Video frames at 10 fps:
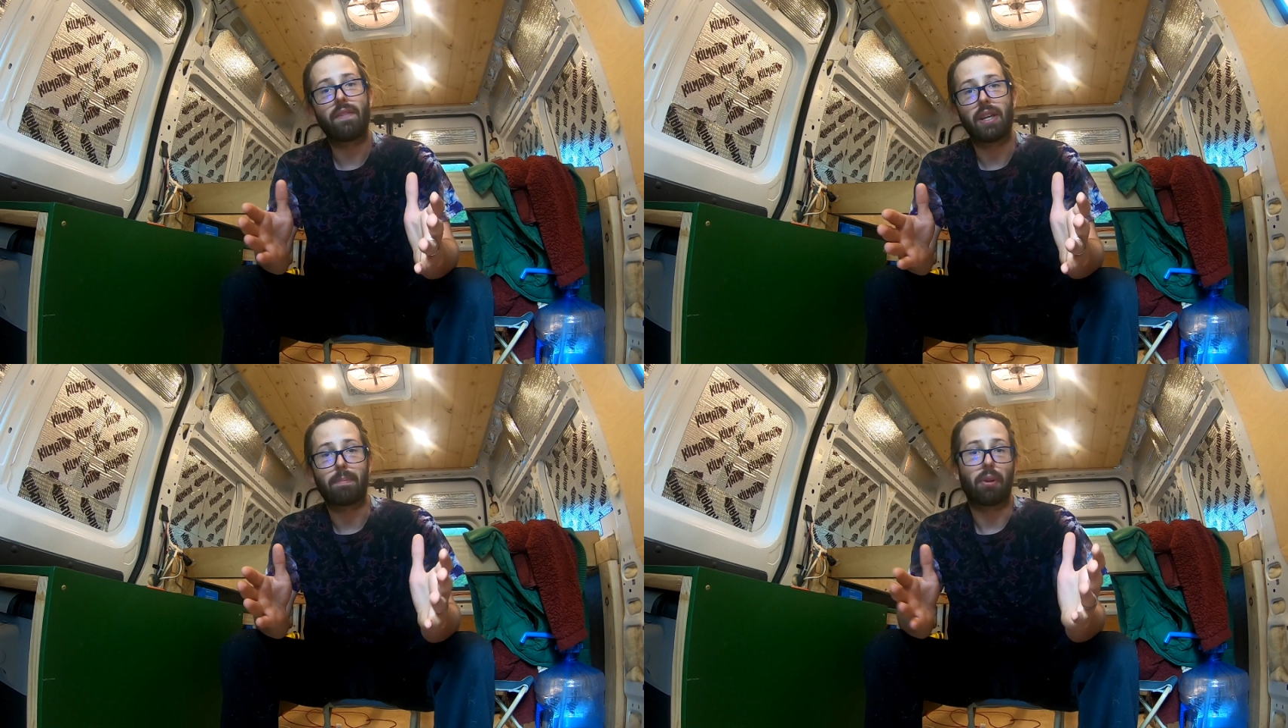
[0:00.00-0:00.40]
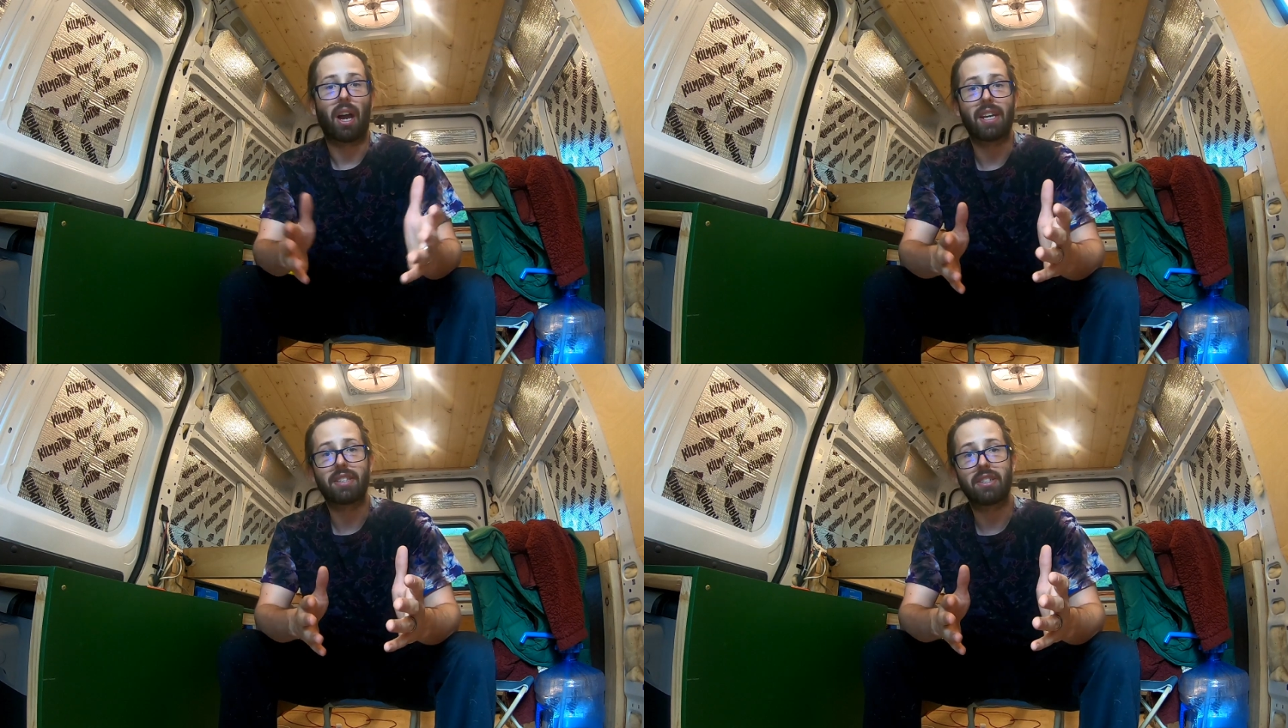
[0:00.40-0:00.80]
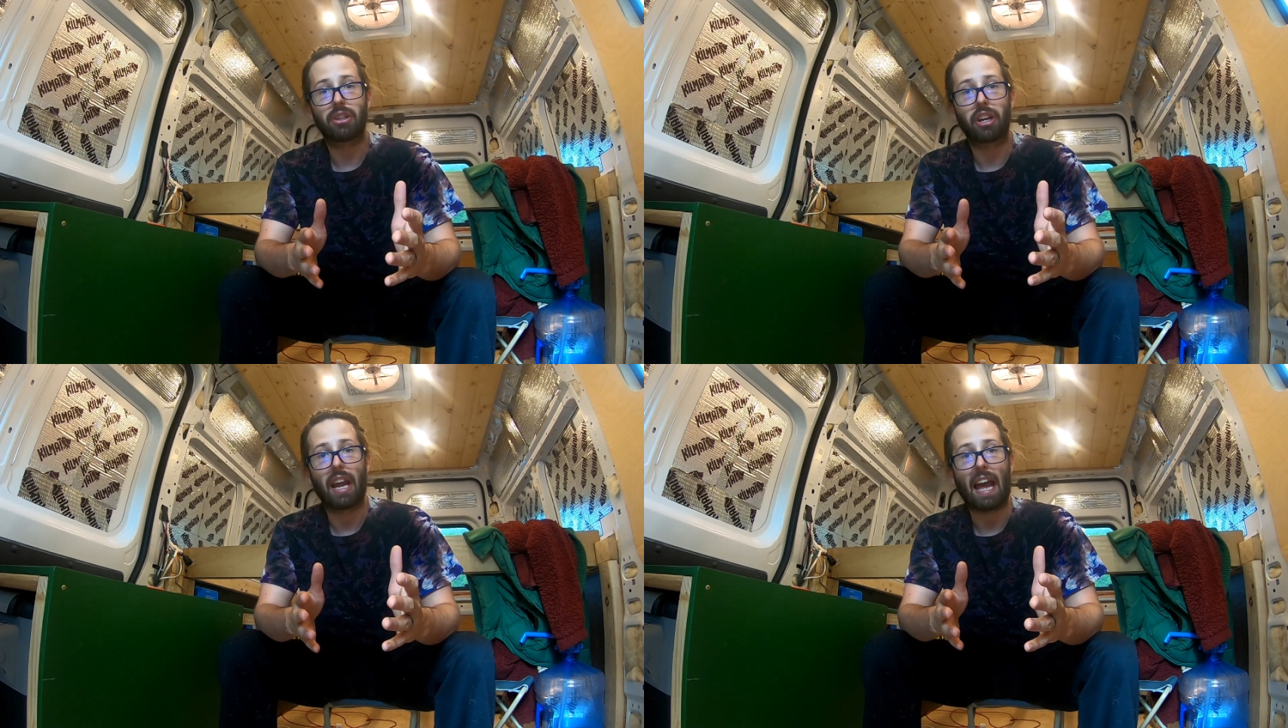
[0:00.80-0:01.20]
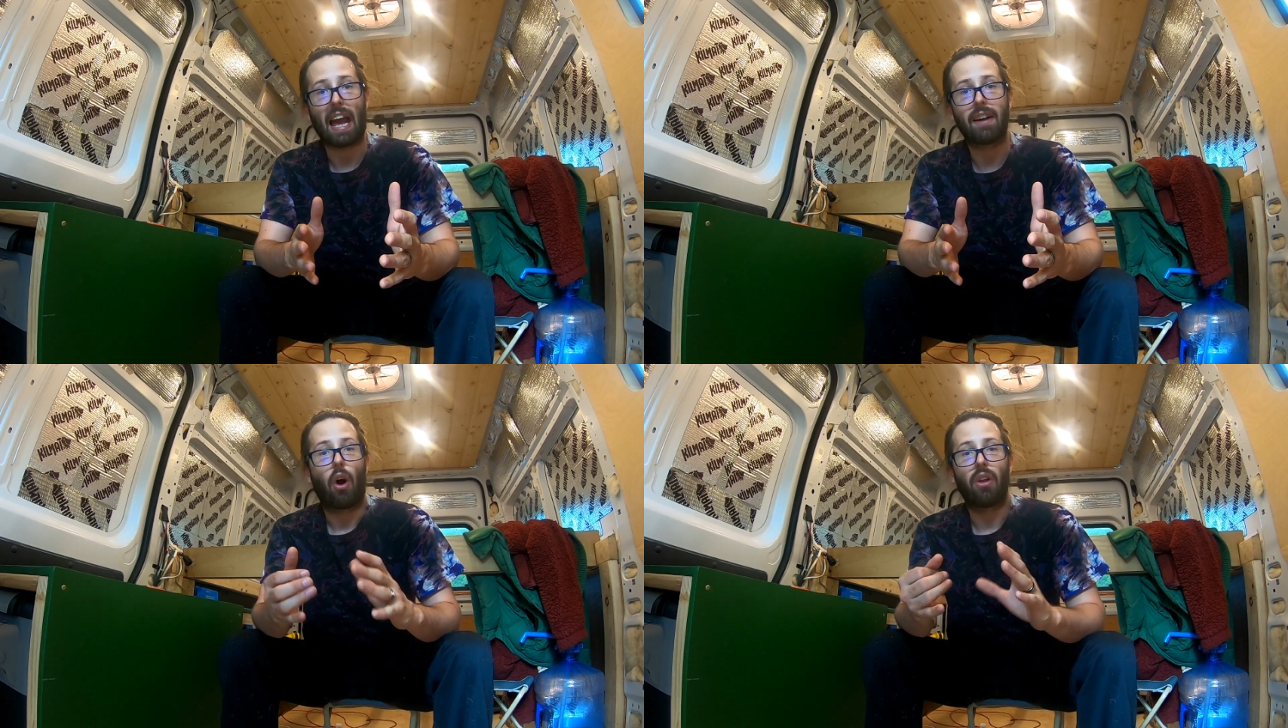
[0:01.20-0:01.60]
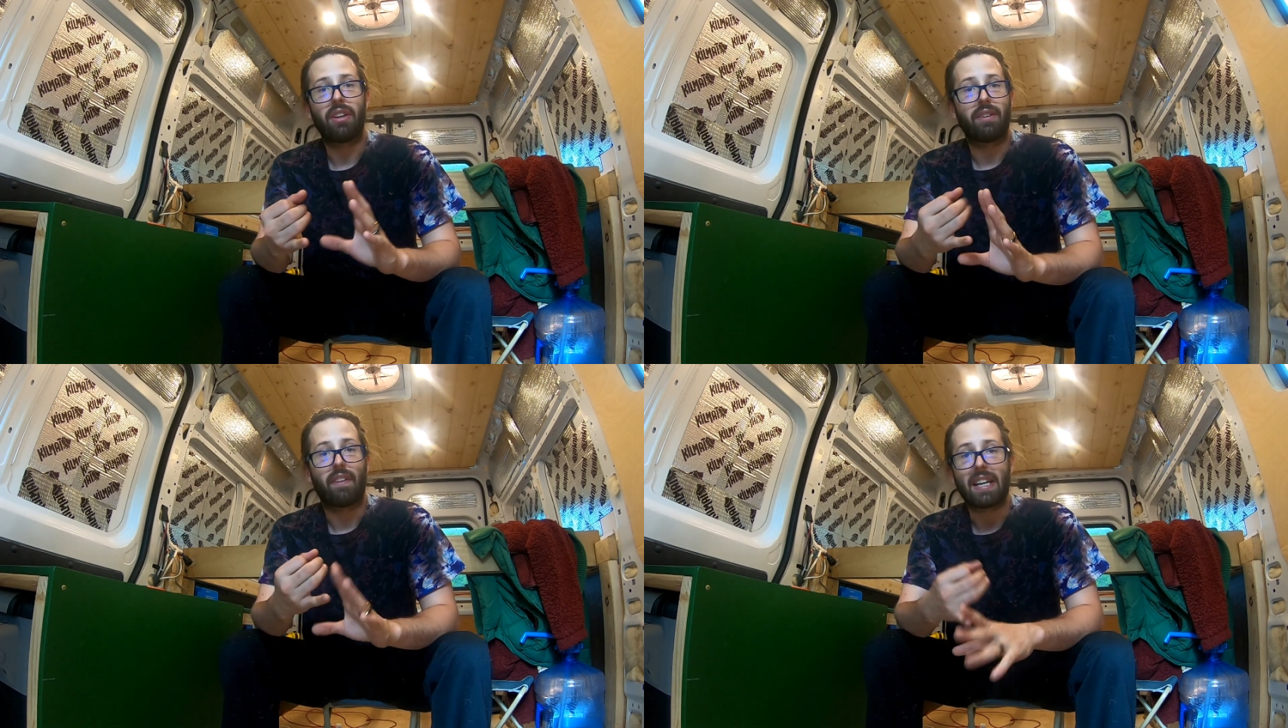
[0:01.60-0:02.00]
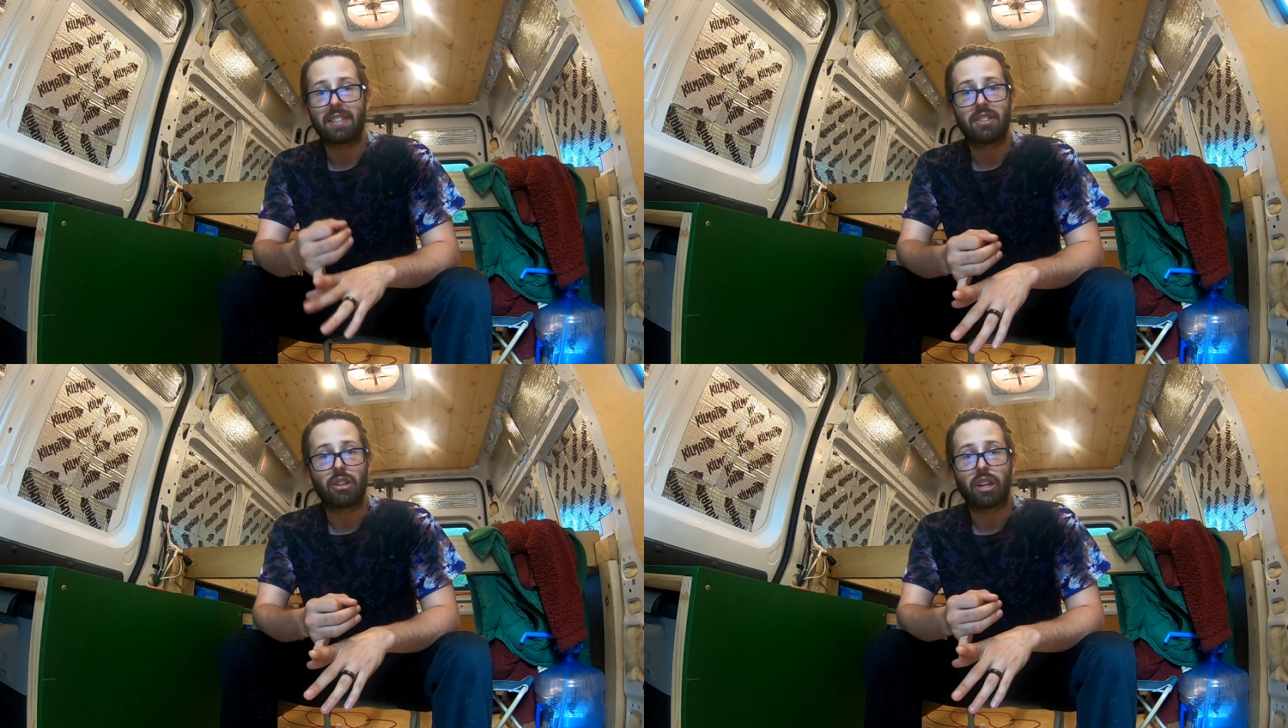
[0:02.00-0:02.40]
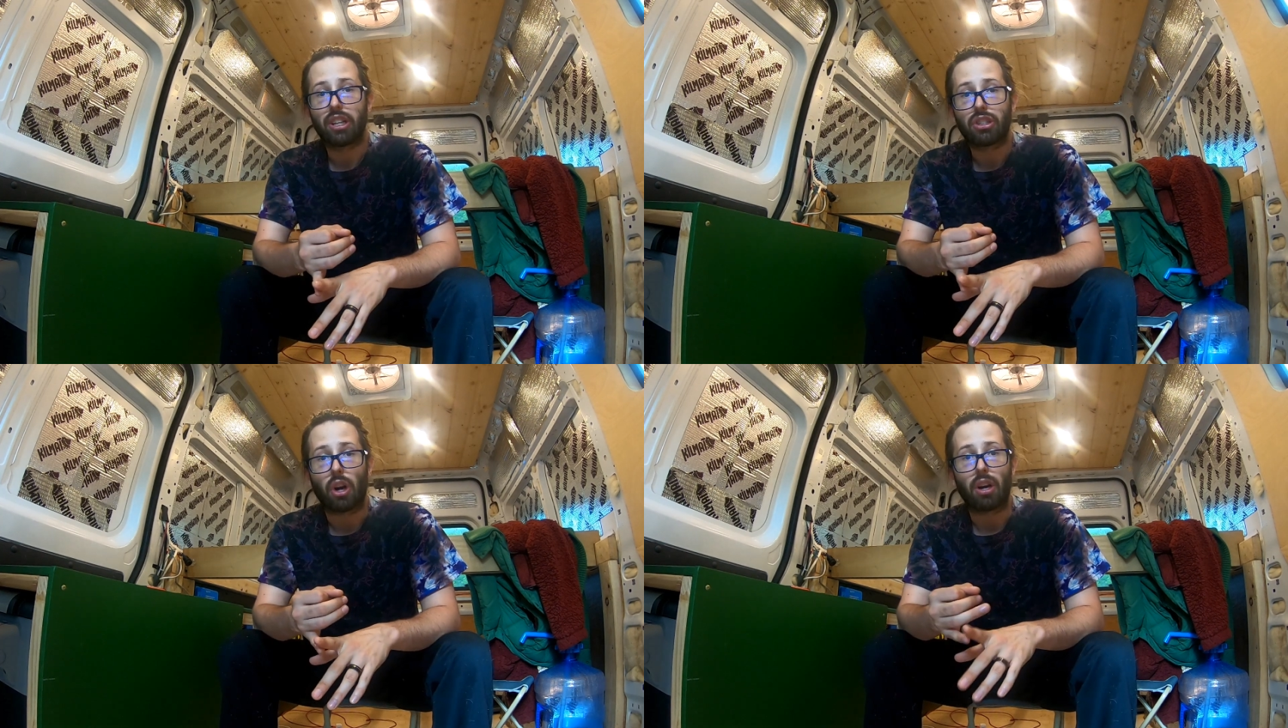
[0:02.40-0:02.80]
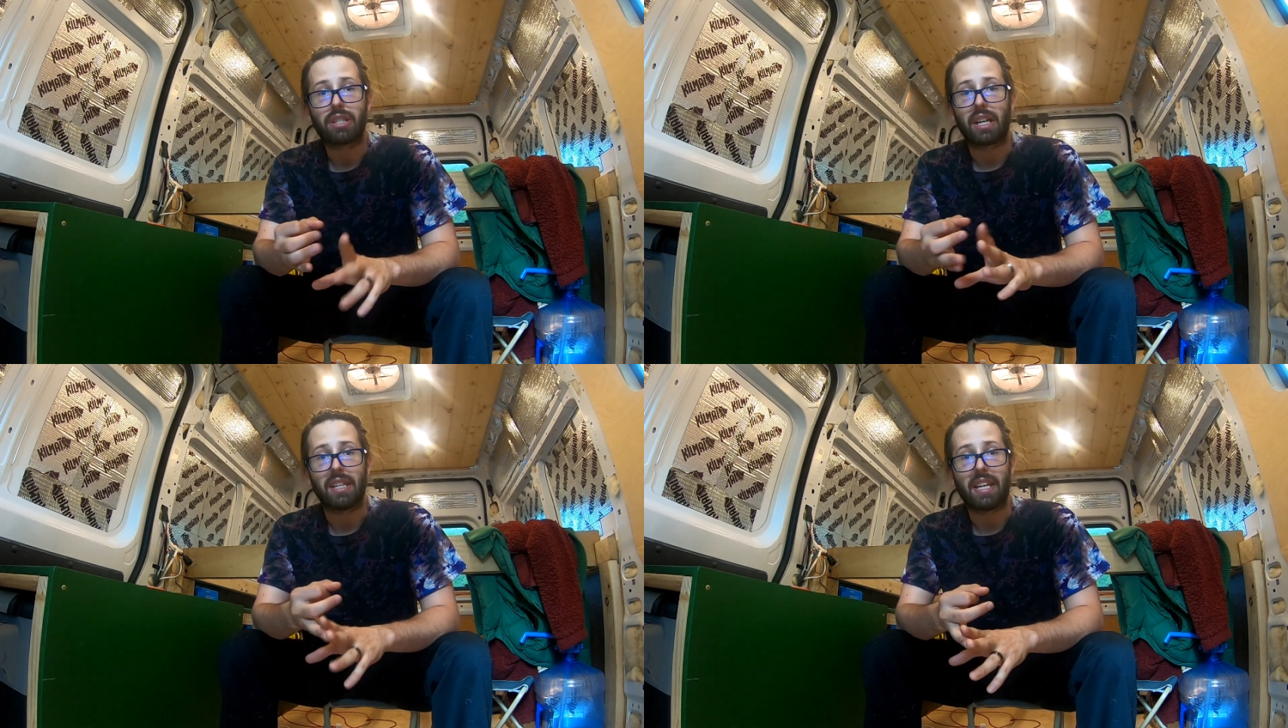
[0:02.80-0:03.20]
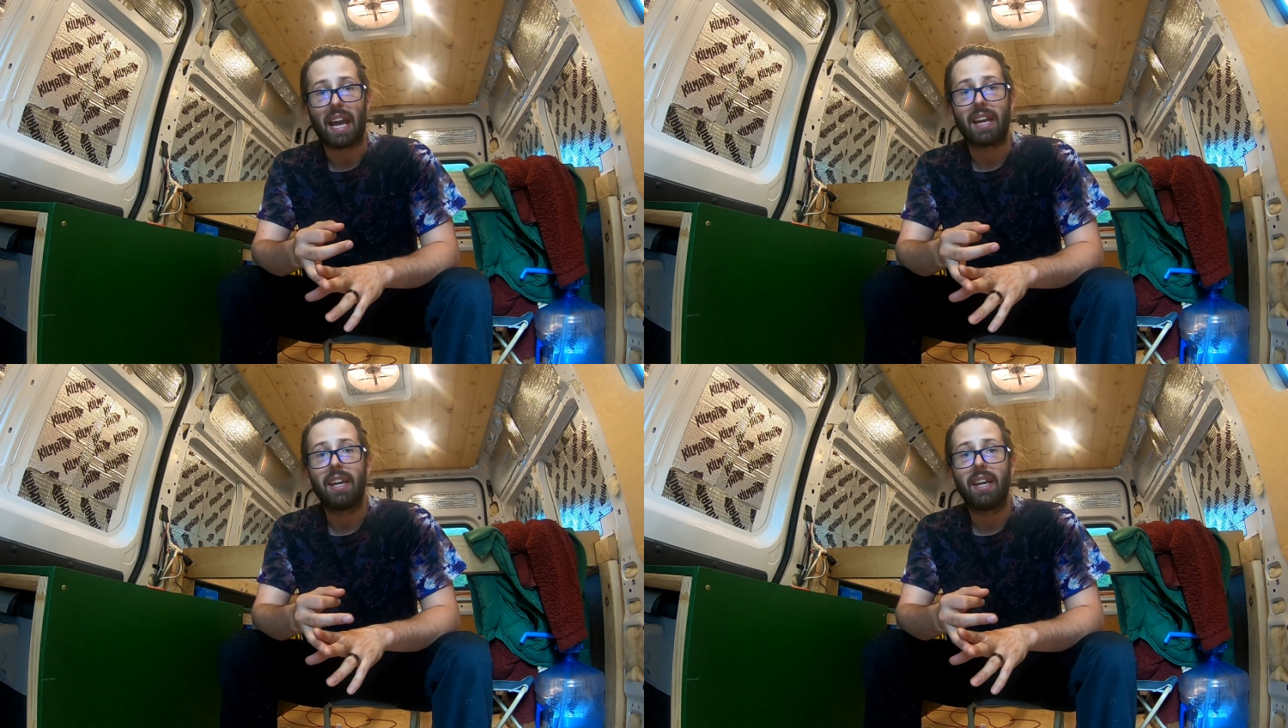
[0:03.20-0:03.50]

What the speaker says: of the appliances you're going to have, all the devices you're going to charge in a day,